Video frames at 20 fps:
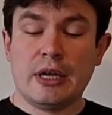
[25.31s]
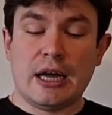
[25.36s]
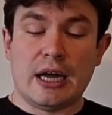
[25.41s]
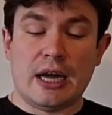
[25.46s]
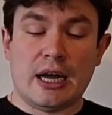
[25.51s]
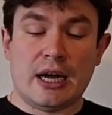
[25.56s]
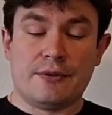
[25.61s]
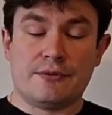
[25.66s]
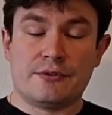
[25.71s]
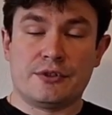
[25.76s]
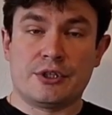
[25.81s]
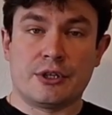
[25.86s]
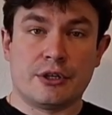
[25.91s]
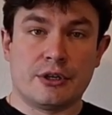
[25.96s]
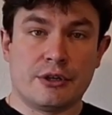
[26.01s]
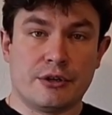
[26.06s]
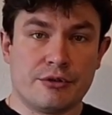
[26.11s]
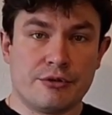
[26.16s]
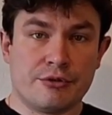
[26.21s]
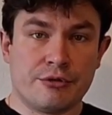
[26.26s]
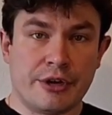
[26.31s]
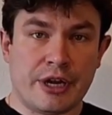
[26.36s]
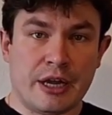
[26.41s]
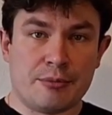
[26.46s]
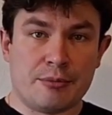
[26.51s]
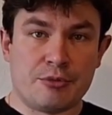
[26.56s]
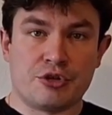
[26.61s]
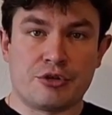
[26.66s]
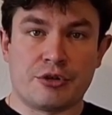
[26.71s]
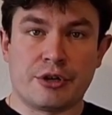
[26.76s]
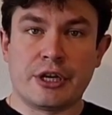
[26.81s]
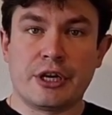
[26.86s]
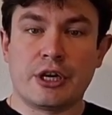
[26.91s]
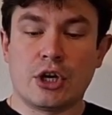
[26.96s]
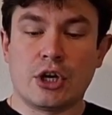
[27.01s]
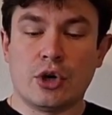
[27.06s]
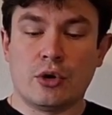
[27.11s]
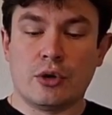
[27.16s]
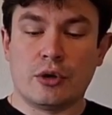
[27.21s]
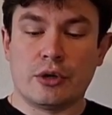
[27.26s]
after recapturing
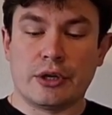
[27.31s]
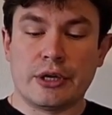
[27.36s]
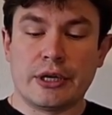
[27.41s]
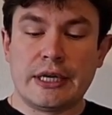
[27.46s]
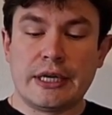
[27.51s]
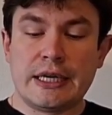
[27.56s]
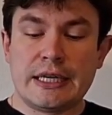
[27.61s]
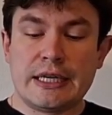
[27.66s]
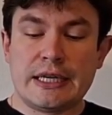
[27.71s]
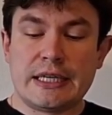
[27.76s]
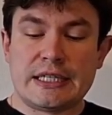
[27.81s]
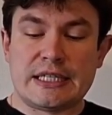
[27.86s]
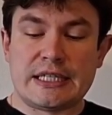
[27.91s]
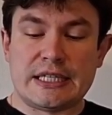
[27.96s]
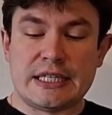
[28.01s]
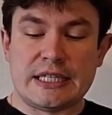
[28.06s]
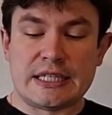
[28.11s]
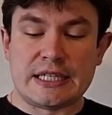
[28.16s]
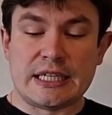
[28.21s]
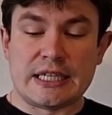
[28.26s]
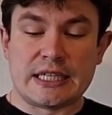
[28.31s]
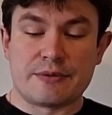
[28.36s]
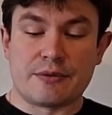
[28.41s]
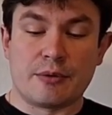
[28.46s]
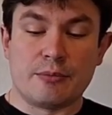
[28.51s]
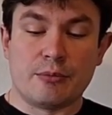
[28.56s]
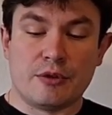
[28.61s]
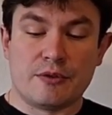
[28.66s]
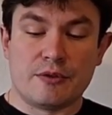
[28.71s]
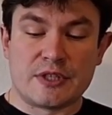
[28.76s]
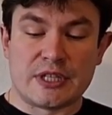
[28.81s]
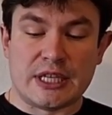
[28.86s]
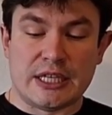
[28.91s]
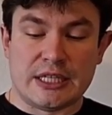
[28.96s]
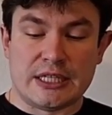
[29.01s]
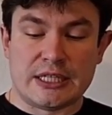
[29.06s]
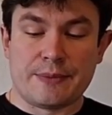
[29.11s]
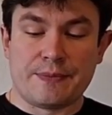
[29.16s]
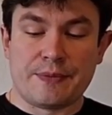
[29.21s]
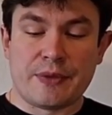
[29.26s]
on c6 from both
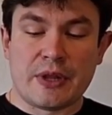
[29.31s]
sides.